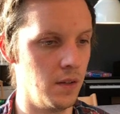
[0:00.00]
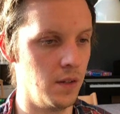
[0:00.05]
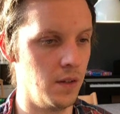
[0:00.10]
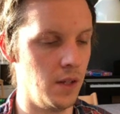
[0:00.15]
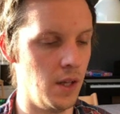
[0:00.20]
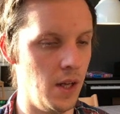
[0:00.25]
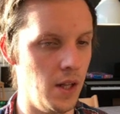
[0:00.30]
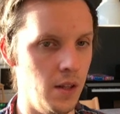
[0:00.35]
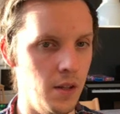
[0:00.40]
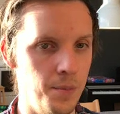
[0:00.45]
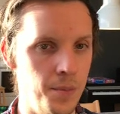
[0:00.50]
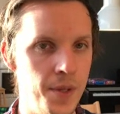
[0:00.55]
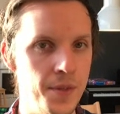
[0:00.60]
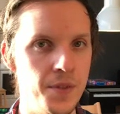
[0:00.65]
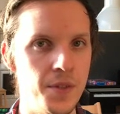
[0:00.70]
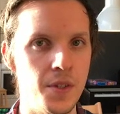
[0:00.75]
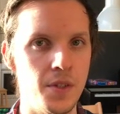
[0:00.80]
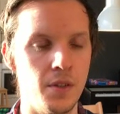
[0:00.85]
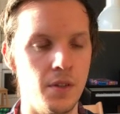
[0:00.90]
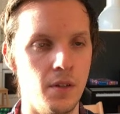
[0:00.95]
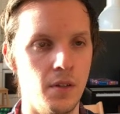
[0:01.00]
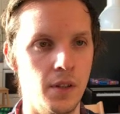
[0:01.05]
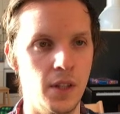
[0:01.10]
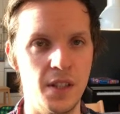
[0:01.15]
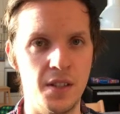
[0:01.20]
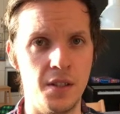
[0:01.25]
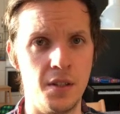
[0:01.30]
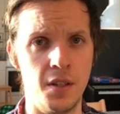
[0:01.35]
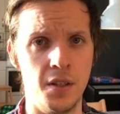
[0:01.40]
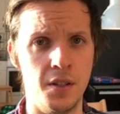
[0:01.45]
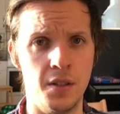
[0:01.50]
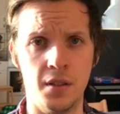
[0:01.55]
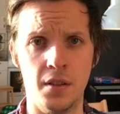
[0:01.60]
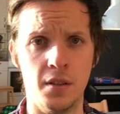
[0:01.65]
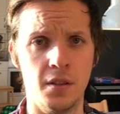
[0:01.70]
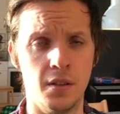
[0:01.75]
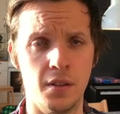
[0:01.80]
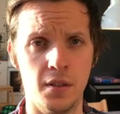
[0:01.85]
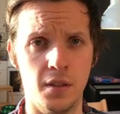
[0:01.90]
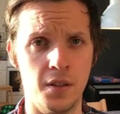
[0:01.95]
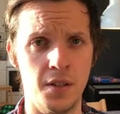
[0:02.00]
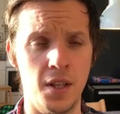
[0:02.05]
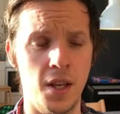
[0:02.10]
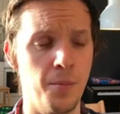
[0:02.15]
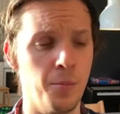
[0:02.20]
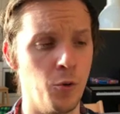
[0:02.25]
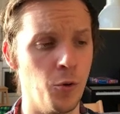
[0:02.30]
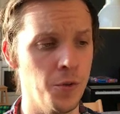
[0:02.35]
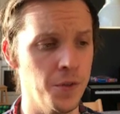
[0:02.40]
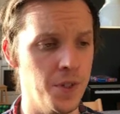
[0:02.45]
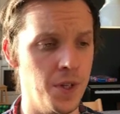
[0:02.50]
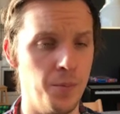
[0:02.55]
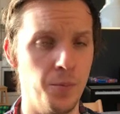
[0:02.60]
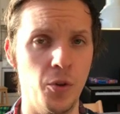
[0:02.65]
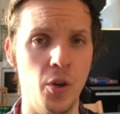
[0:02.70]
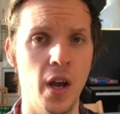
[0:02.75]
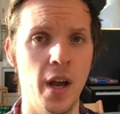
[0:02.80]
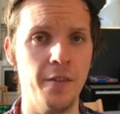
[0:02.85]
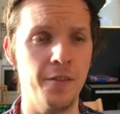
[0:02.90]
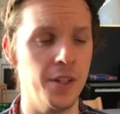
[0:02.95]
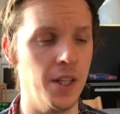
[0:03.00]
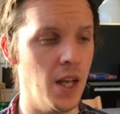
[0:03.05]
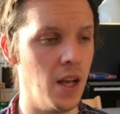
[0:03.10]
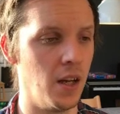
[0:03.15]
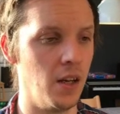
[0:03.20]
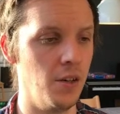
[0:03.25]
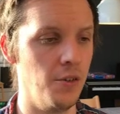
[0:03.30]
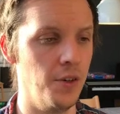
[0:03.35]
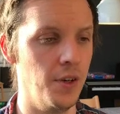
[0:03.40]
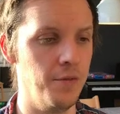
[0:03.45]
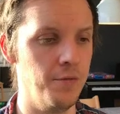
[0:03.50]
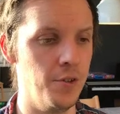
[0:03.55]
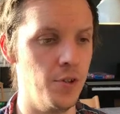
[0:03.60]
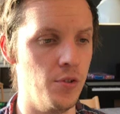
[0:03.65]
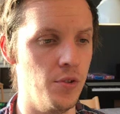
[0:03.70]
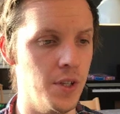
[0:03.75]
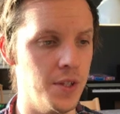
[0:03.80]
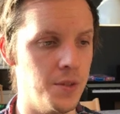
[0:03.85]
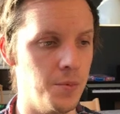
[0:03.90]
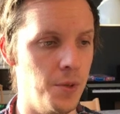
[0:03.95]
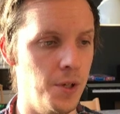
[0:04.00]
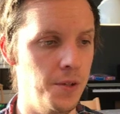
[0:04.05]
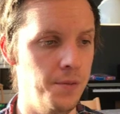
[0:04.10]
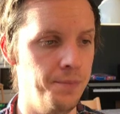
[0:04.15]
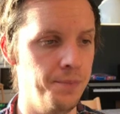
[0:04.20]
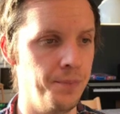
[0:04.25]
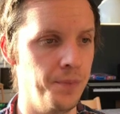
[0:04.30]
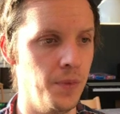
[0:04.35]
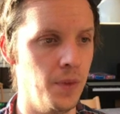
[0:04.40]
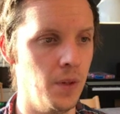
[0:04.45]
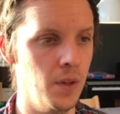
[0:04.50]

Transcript: elements. And this is the same concept you have in Angular and Vue as well.